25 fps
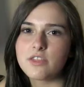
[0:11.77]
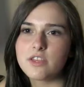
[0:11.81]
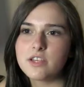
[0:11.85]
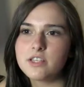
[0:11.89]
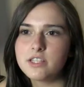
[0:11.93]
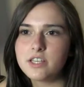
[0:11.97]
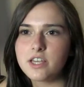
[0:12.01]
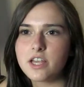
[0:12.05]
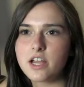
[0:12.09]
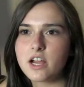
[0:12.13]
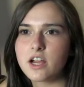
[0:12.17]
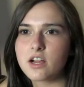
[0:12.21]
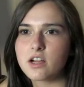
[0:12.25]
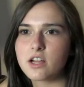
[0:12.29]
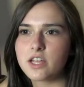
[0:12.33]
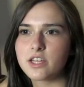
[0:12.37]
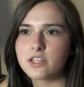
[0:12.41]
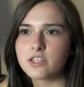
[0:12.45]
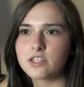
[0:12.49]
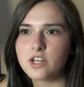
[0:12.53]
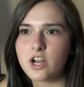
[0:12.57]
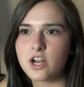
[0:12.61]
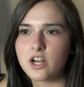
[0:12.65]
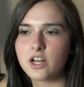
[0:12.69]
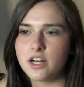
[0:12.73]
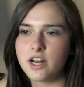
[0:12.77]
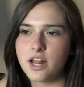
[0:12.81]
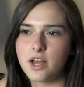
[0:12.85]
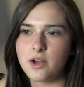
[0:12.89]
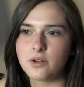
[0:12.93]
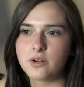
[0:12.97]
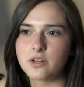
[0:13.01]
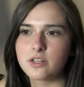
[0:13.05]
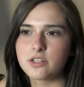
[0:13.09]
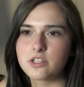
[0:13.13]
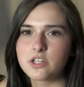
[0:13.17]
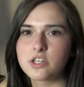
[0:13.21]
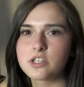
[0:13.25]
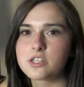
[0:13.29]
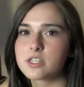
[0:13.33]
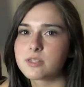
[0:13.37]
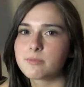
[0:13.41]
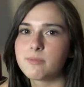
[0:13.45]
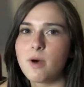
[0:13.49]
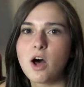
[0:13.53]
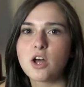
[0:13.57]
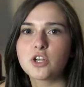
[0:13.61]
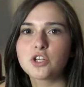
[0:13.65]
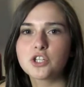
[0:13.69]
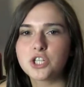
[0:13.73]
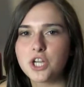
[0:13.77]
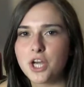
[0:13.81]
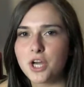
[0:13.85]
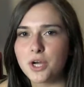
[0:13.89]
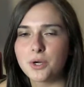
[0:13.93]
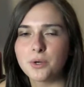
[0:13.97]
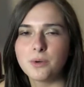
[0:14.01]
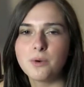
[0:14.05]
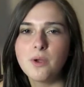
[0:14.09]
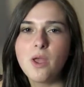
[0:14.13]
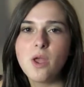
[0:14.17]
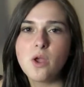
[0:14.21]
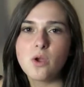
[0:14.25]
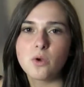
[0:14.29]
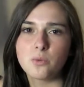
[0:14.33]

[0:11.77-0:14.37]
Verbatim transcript: This year, it started out as just a small show.